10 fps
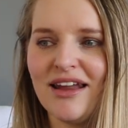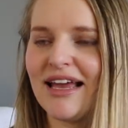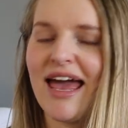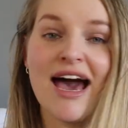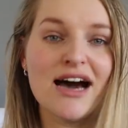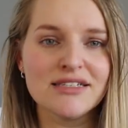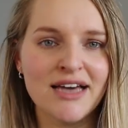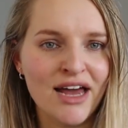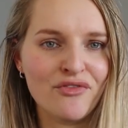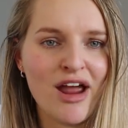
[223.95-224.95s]
like how
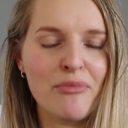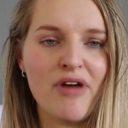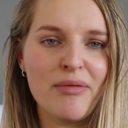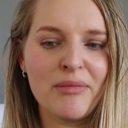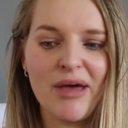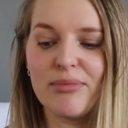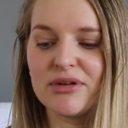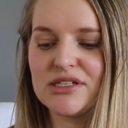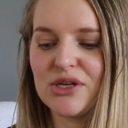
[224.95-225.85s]
to unwrap wrapping paper.